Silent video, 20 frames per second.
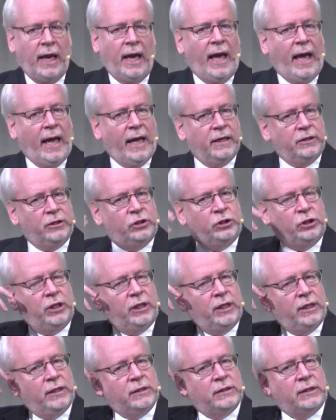And
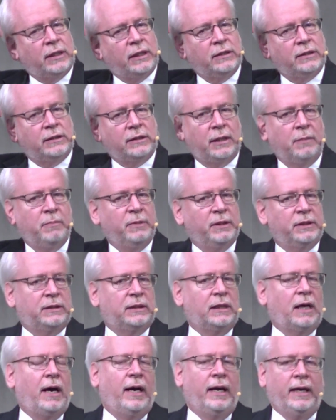Jesus, the
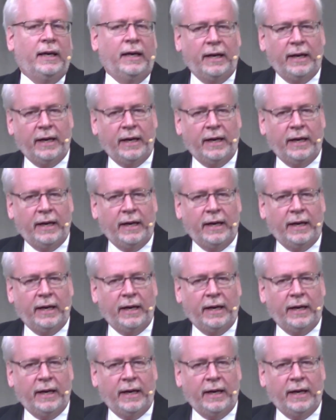Messiah,